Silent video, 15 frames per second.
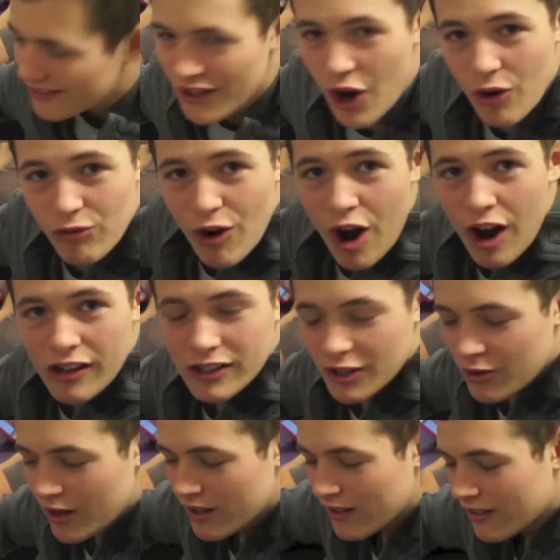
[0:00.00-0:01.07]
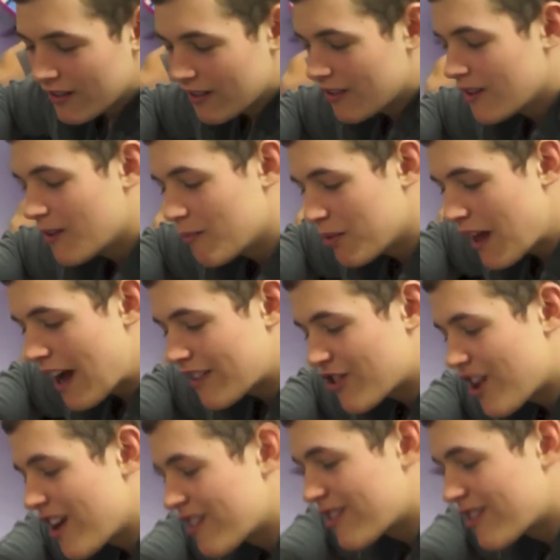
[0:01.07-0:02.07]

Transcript: no rock to it. Black chairs